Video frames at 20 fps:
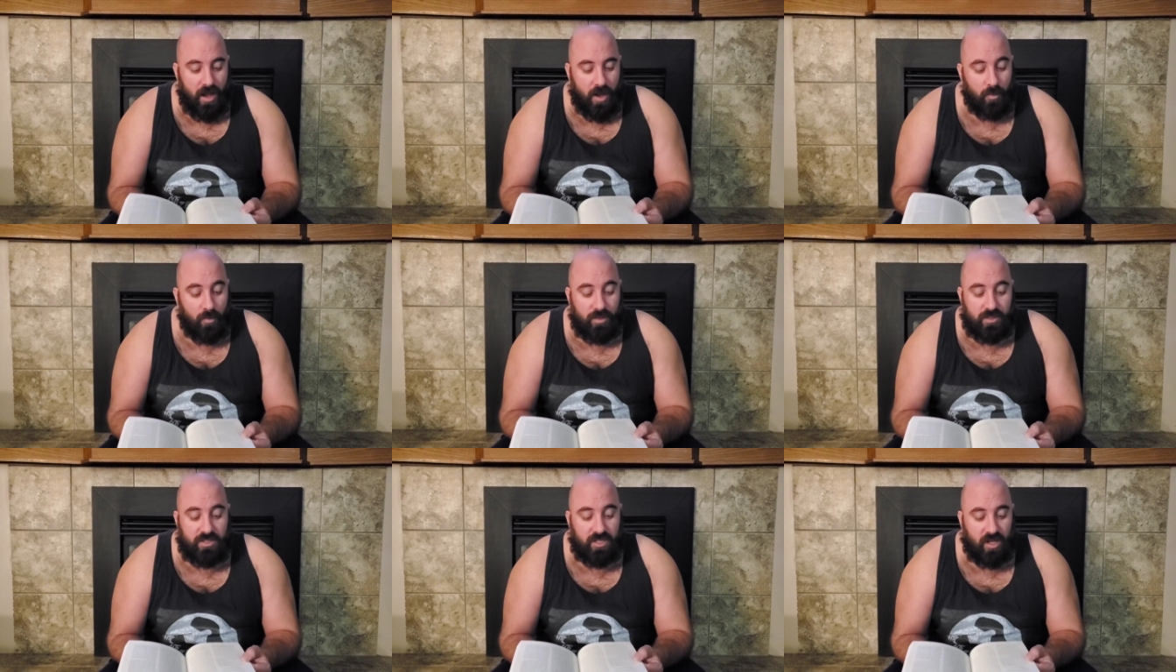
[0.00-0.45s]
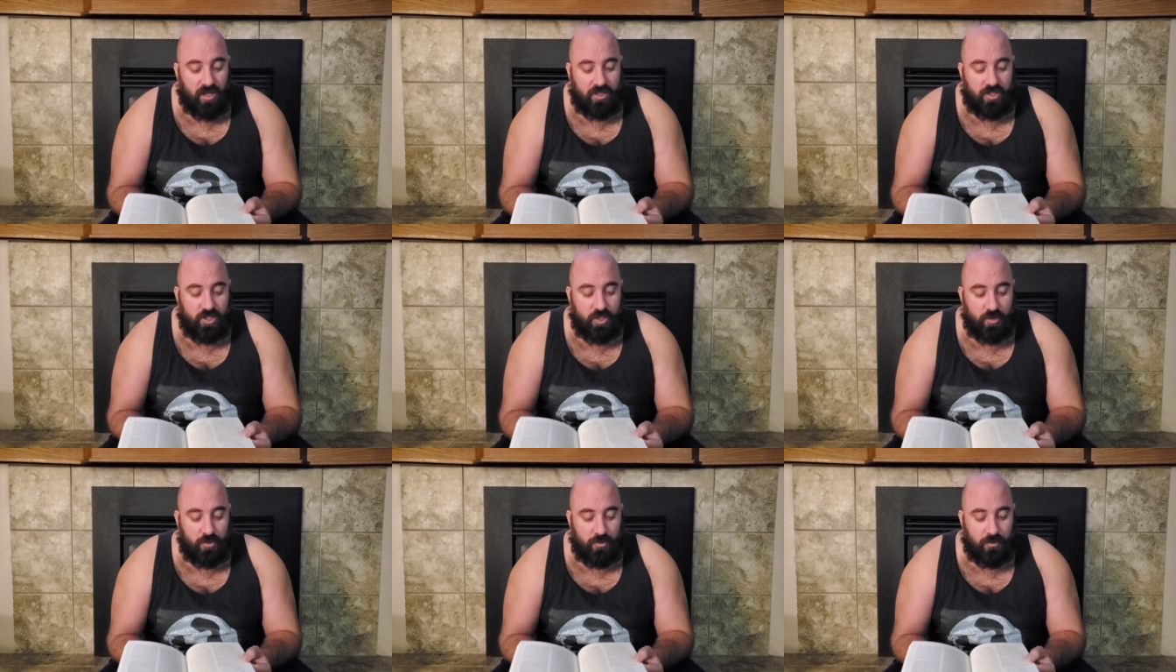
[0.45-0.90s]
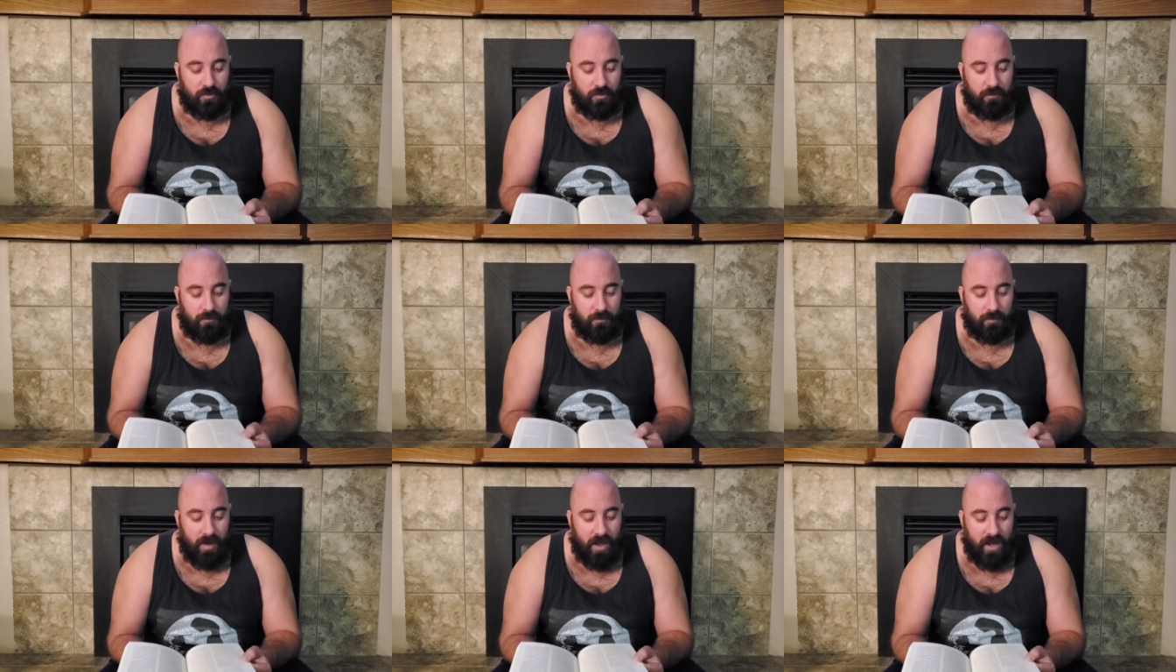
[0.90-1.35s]
I will exalt you,
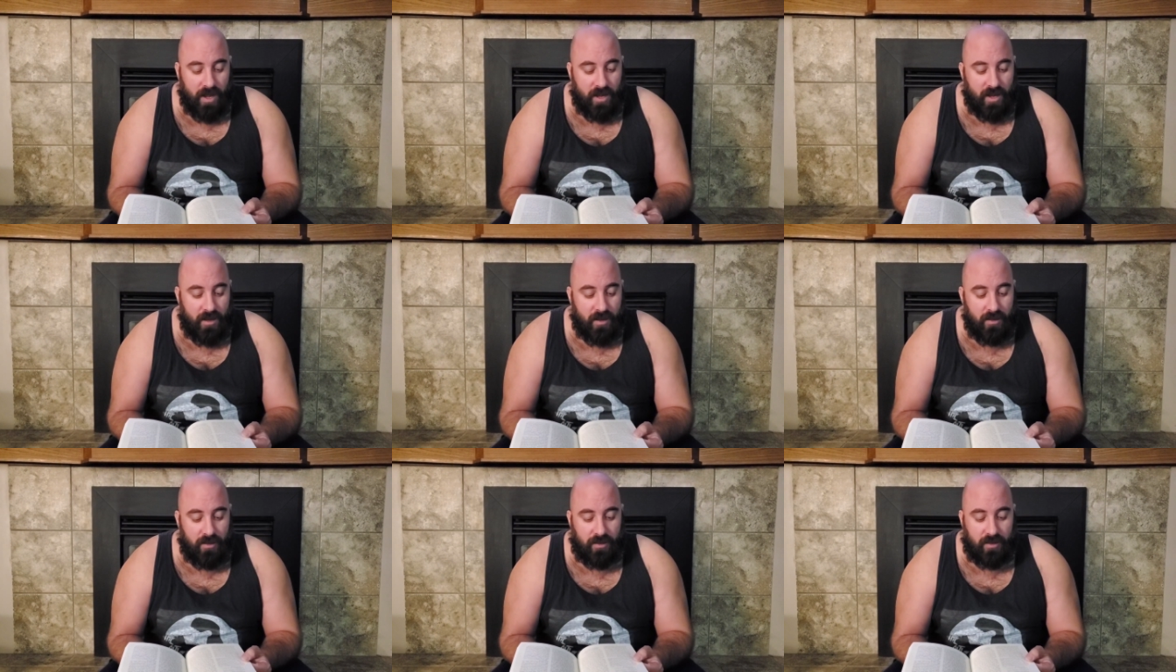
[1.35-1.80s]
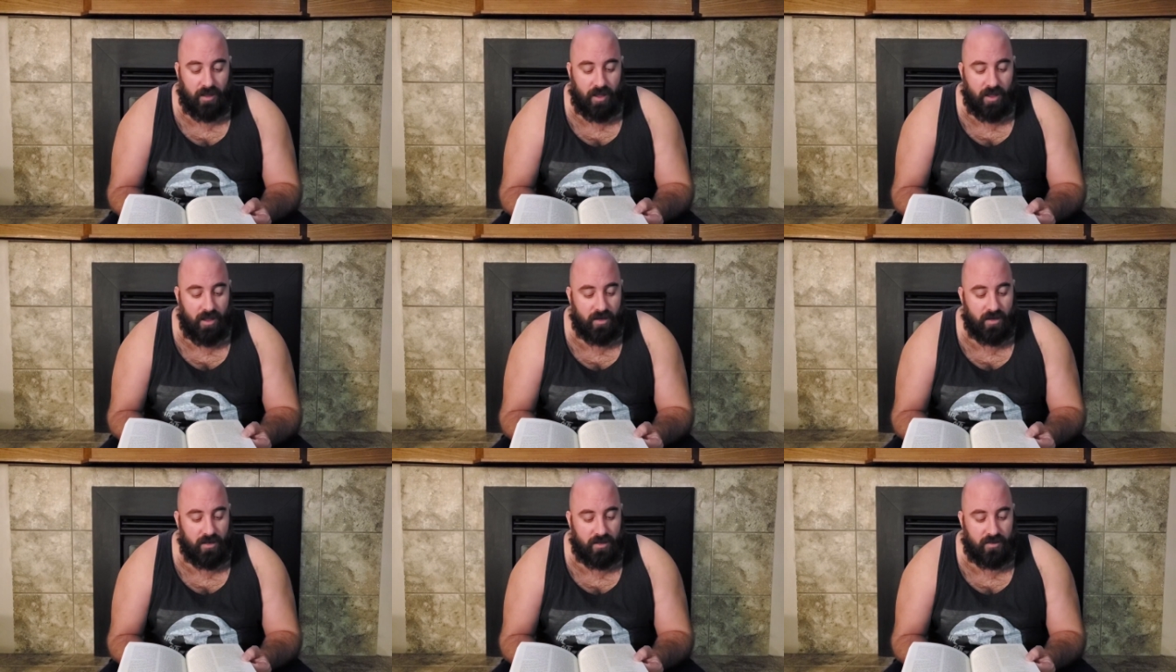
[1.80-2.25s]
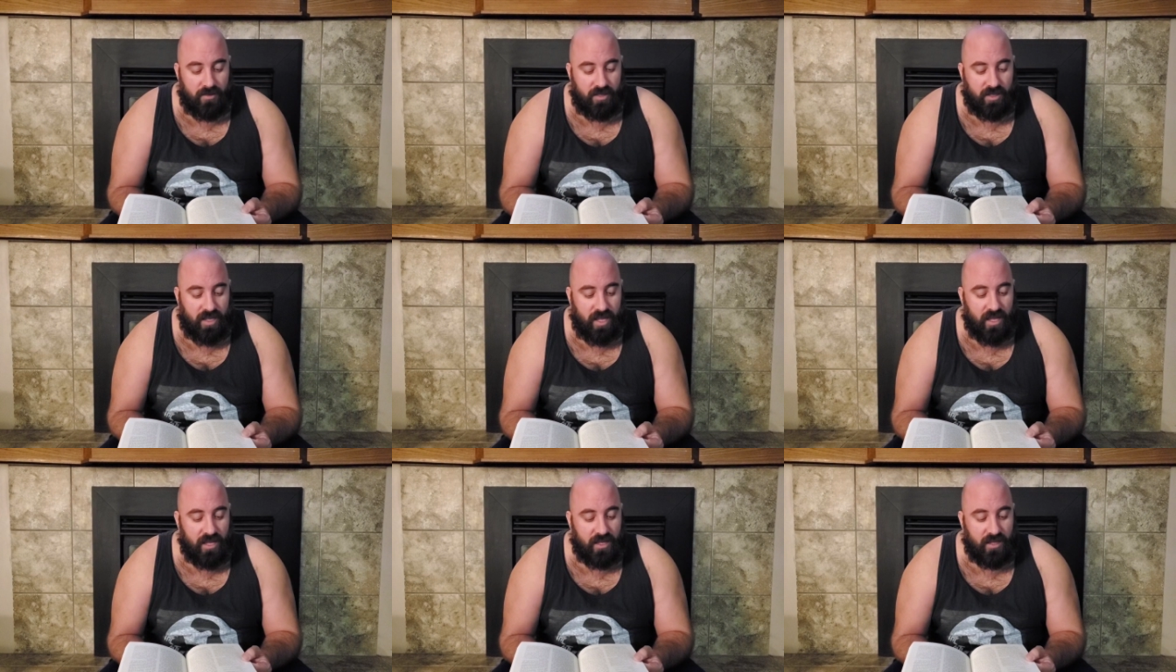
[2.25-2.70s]
my God, the
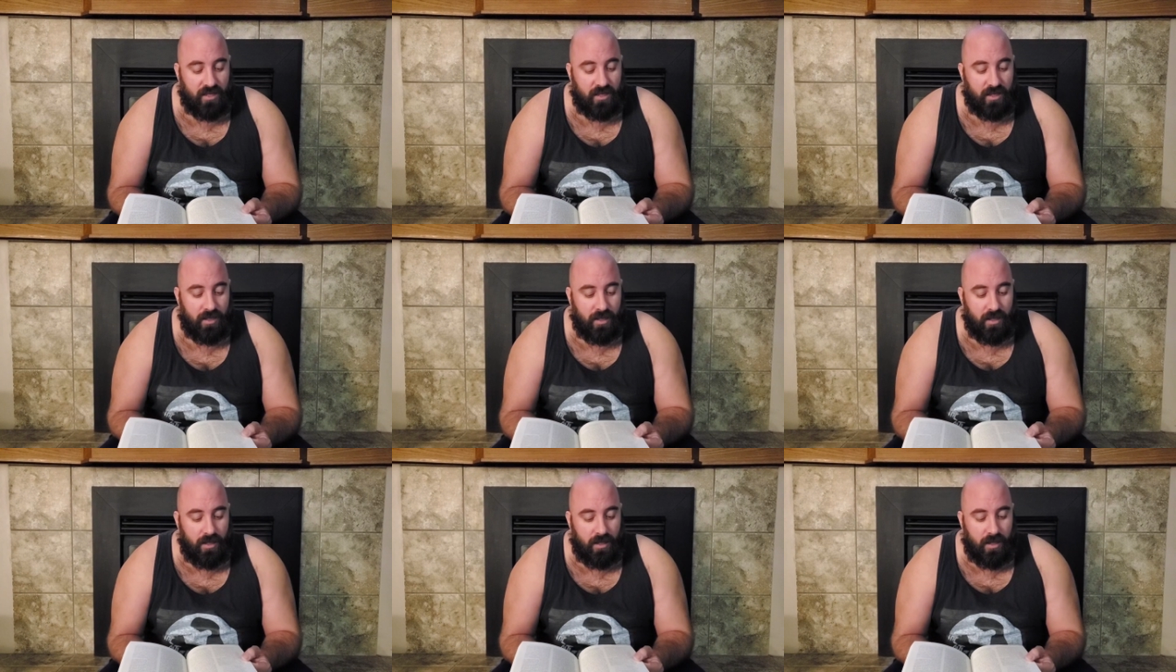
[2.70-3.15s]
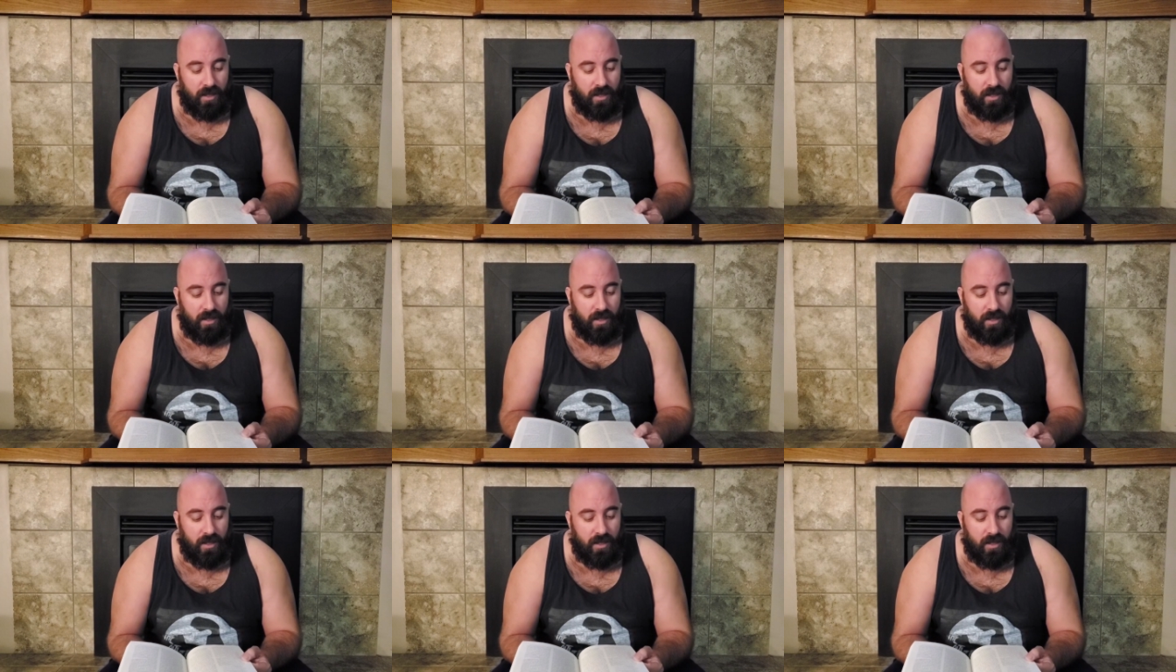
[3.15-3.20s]
King.